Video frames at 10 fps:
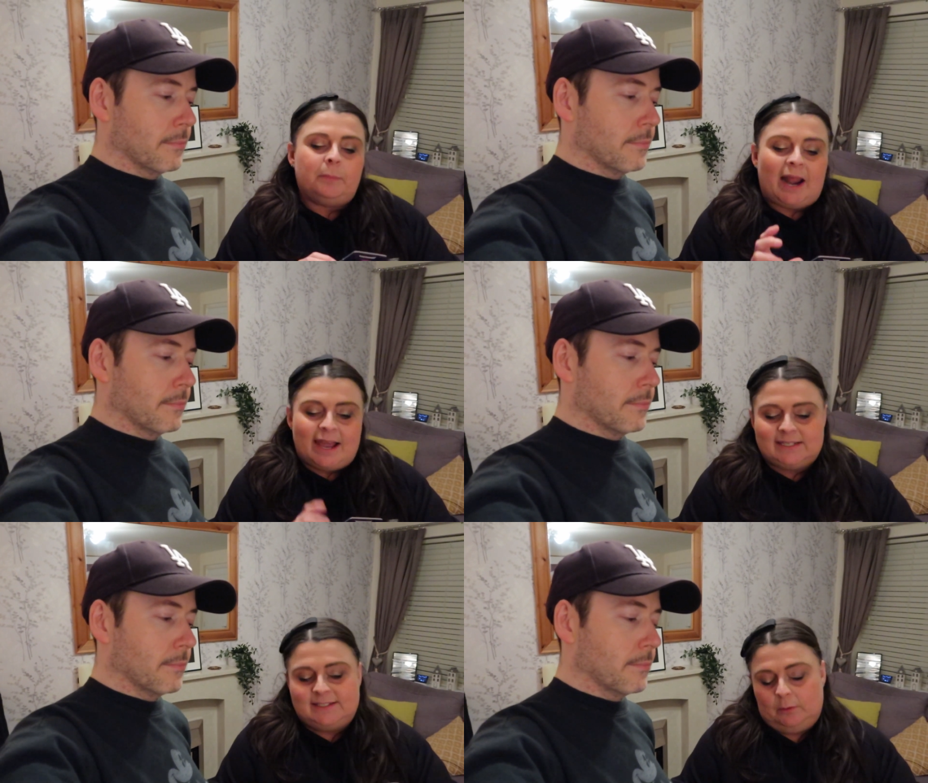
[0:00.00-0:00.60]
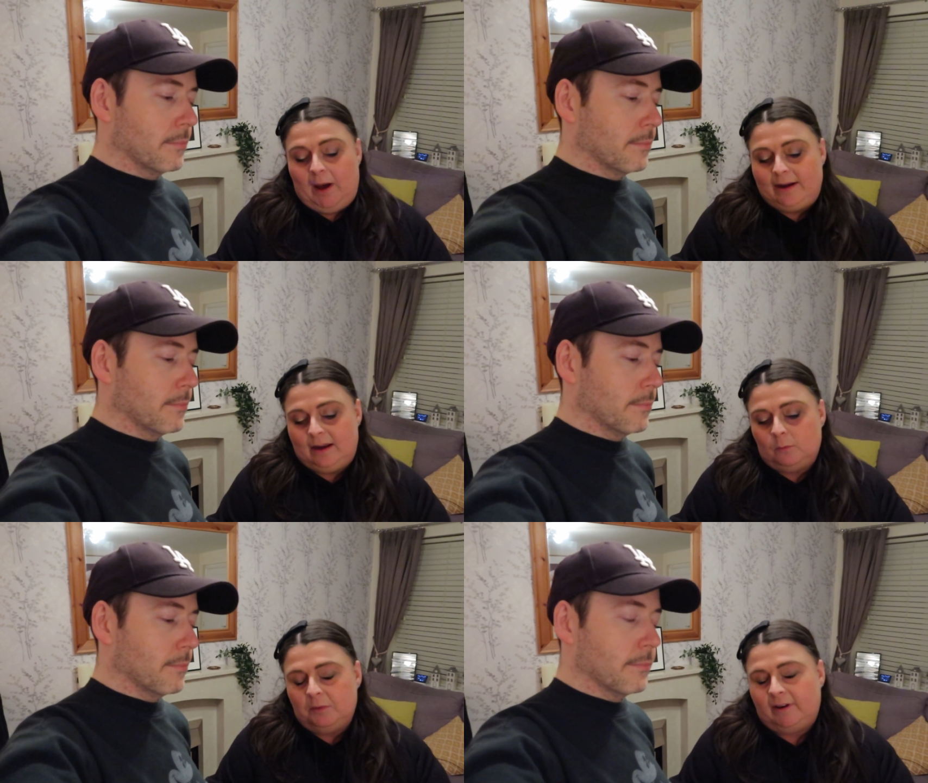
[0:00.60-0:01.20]
Speaker 1: But I said to Ant,
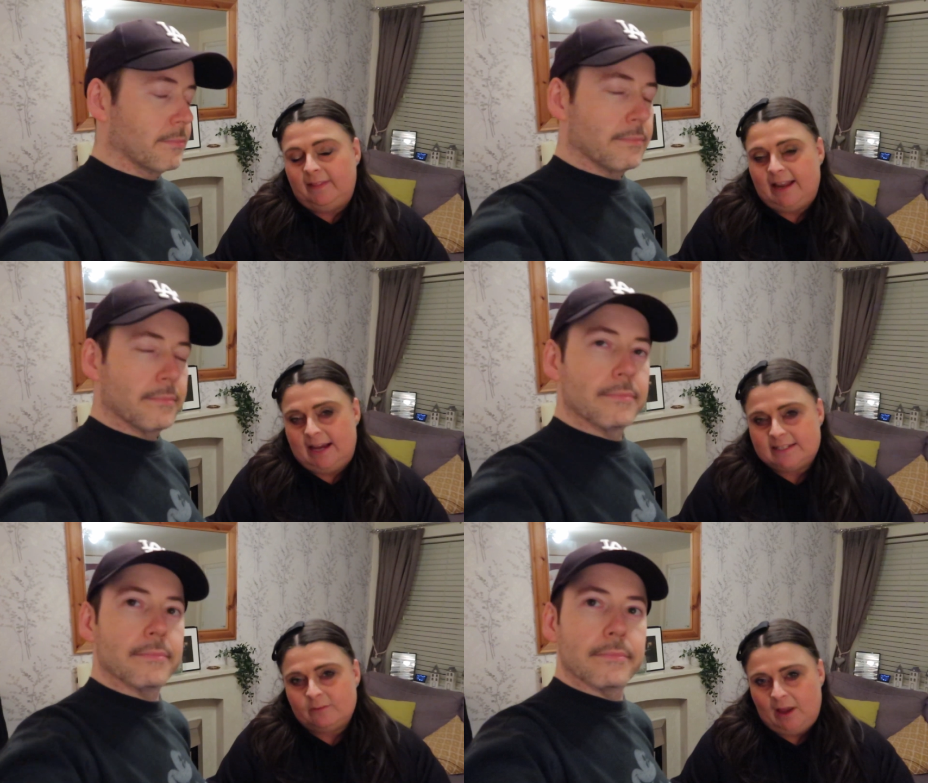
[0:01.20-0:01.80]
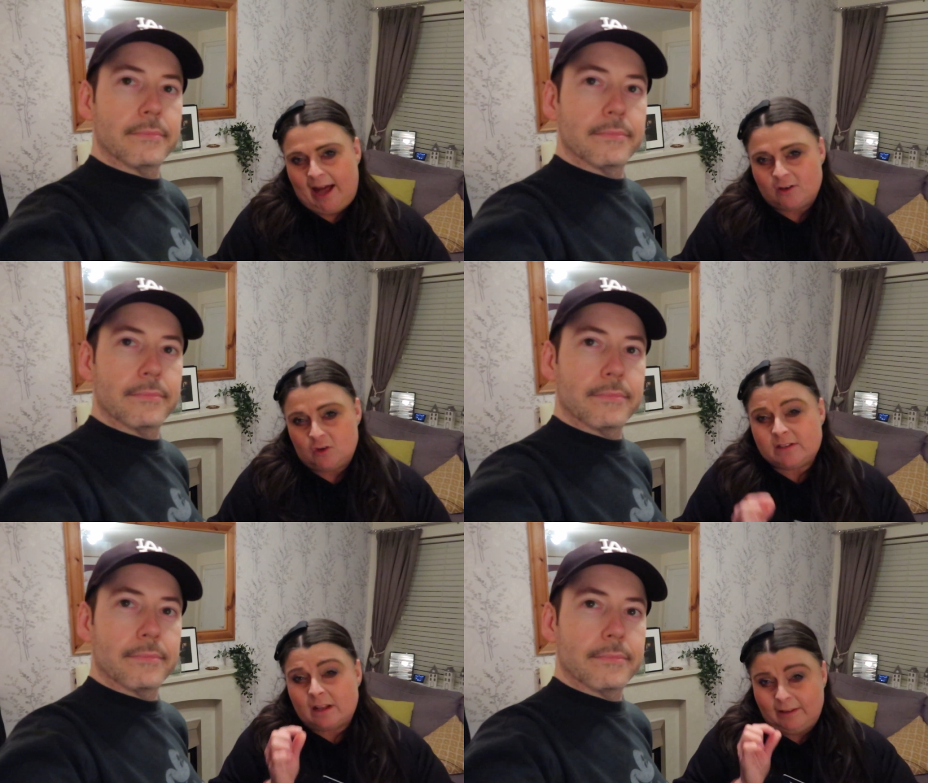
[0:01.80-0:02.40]
it would be really nice if we had
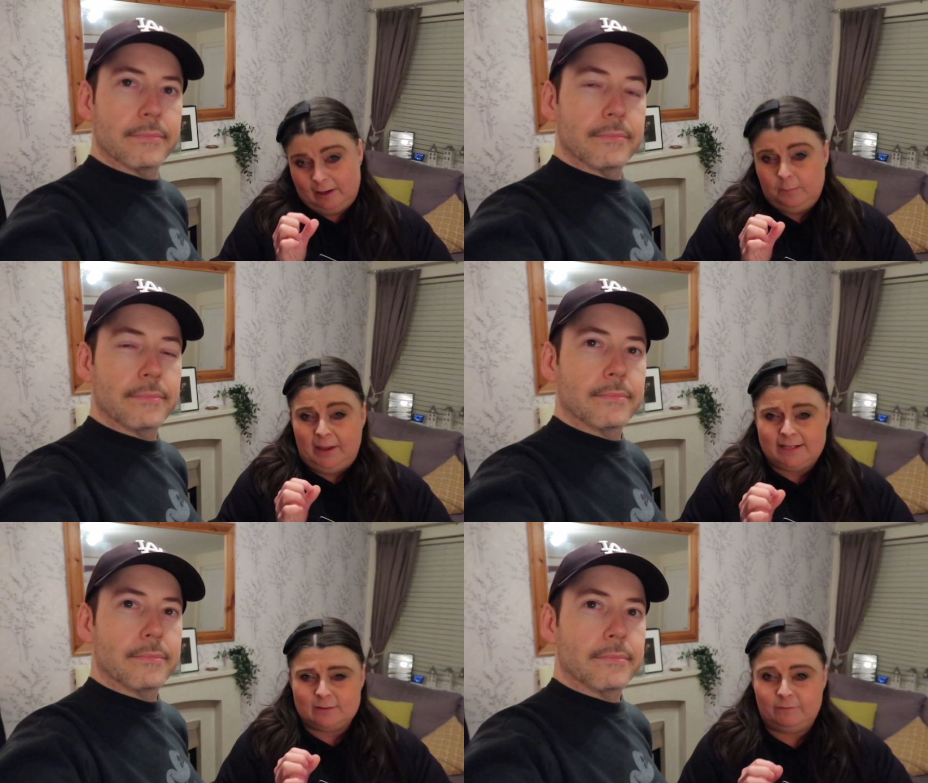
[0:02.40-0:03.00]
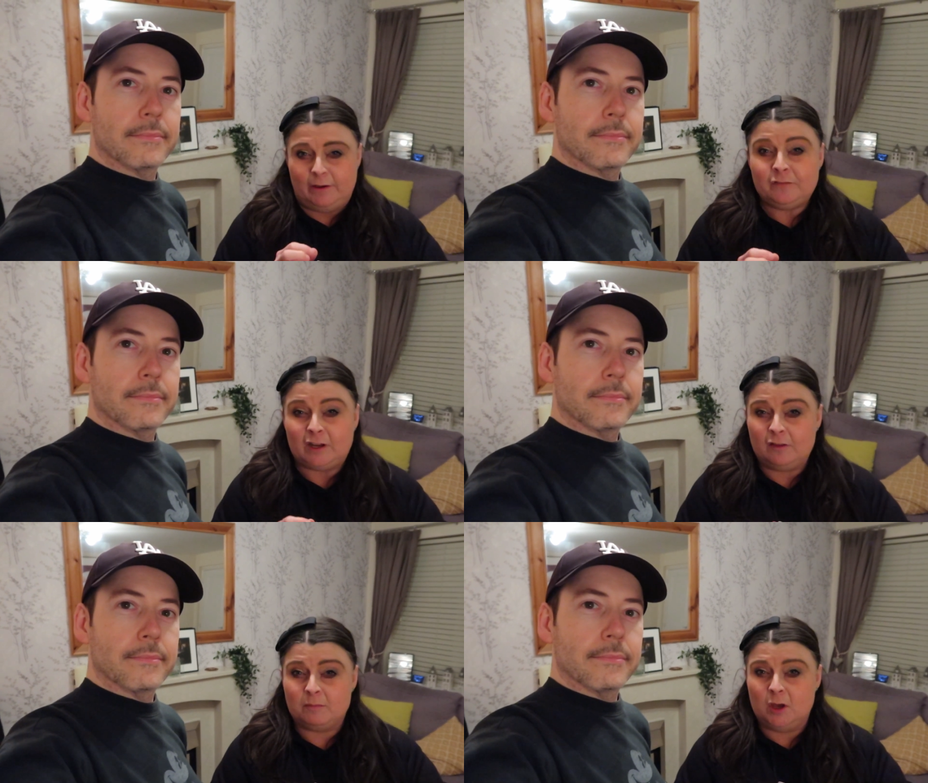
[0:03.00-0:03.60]
just a little piece of
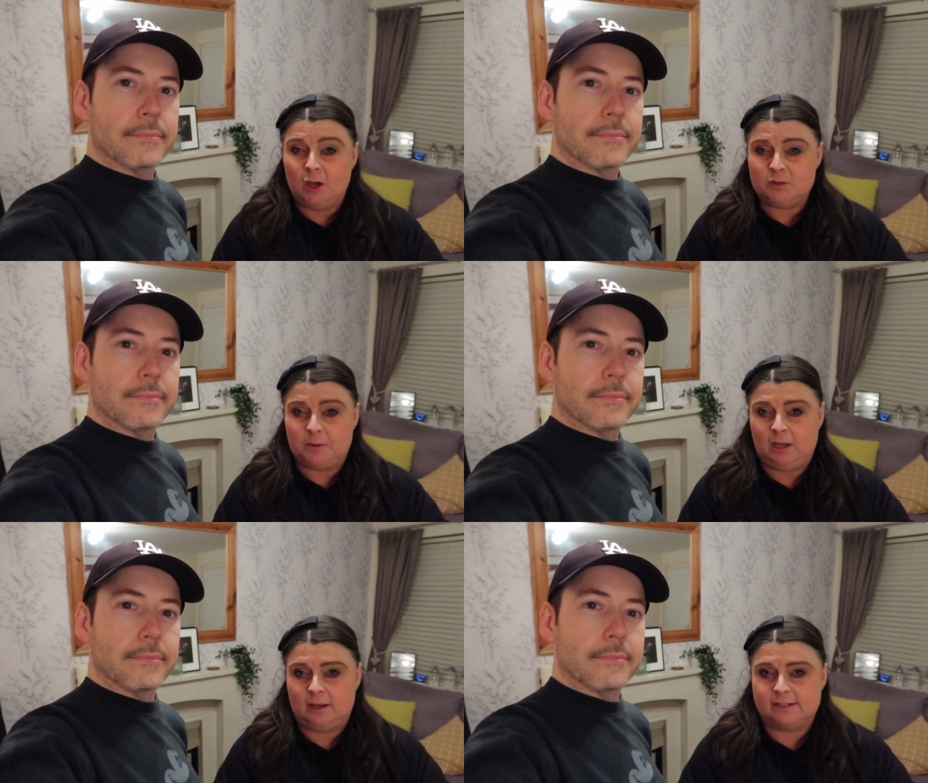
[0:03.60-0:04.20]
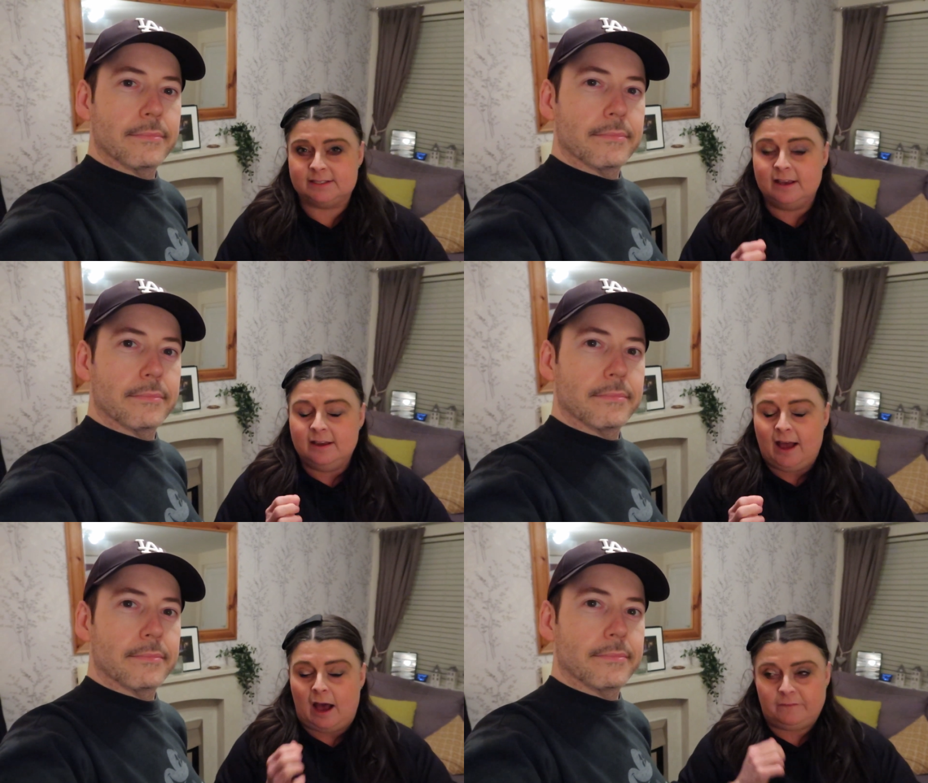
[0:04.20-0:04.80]
50th merch because
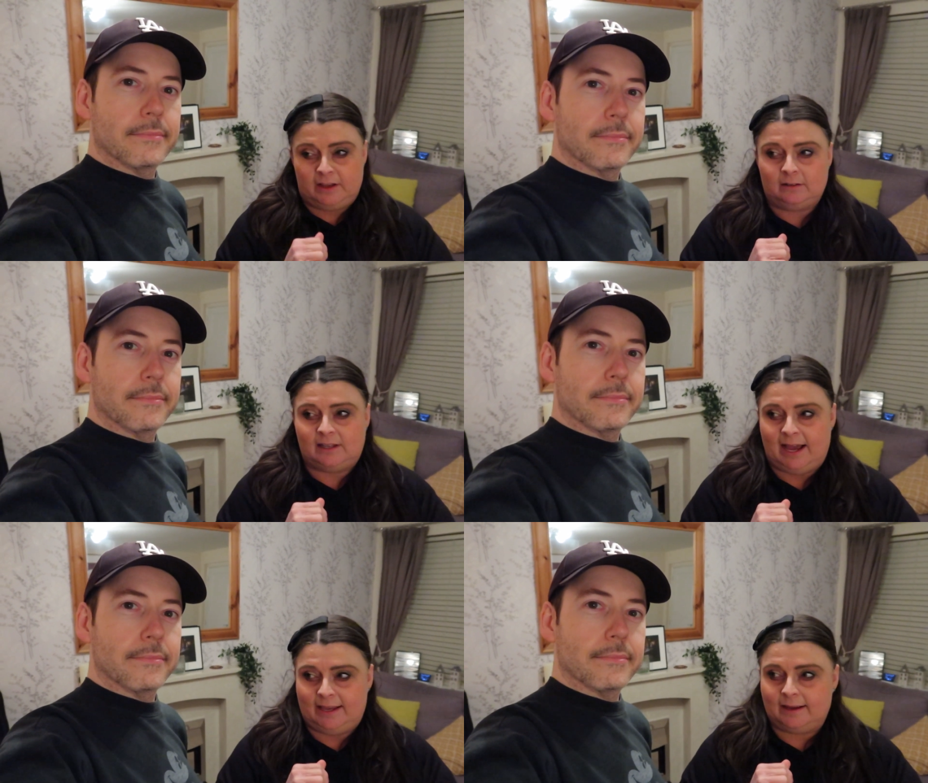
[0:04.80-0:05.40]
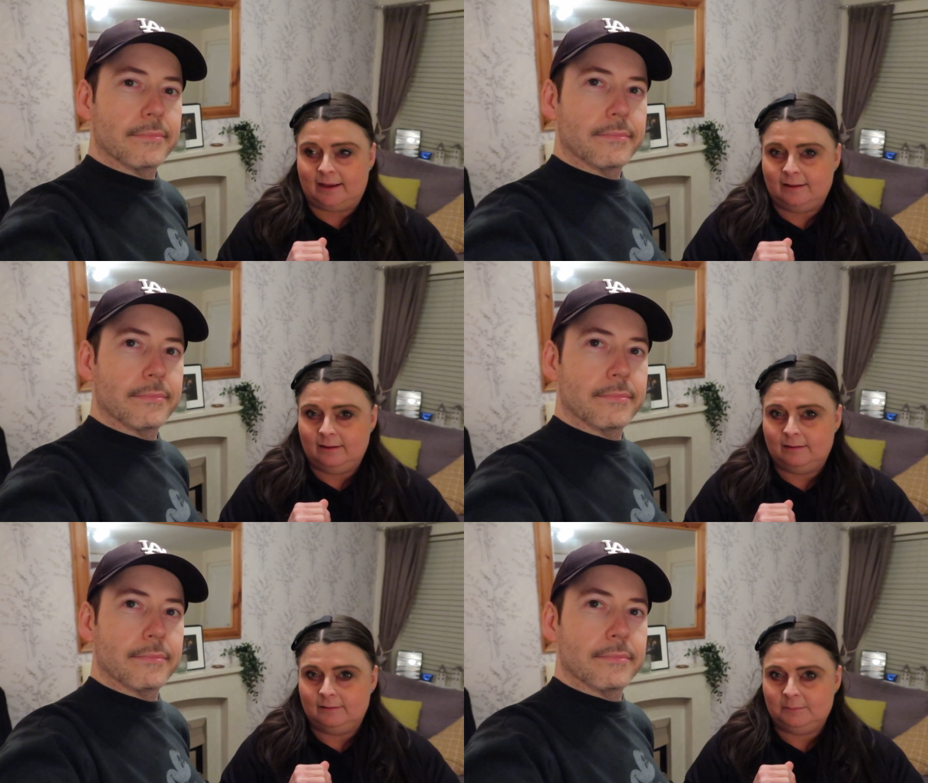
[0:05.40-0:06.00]
I feel like
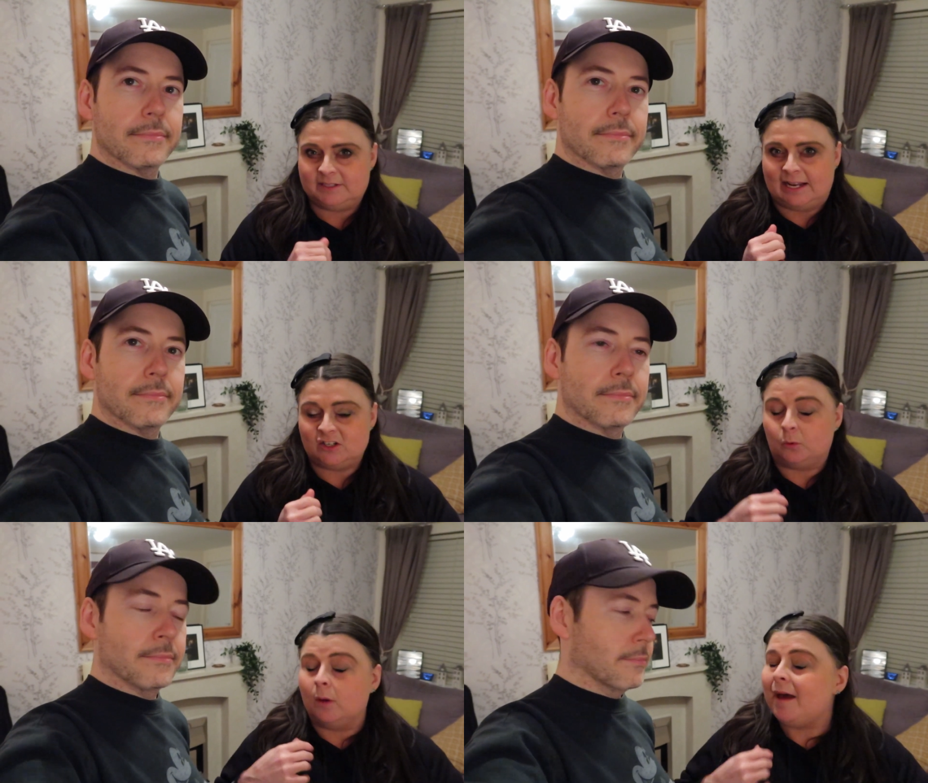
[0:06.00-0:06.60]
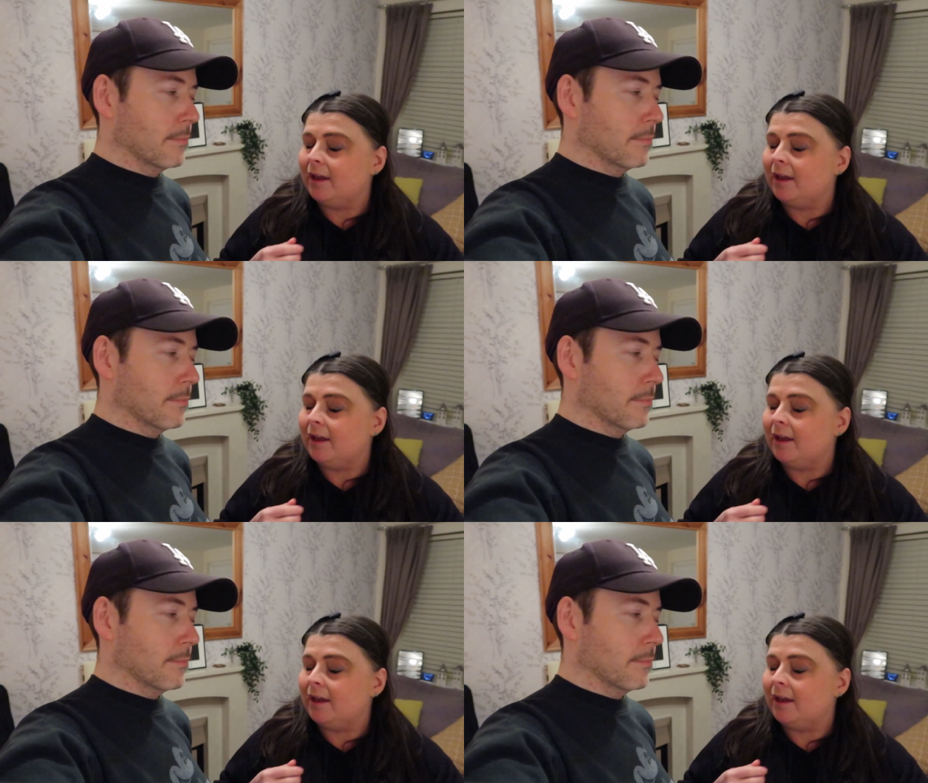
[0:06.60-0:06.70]
potentially we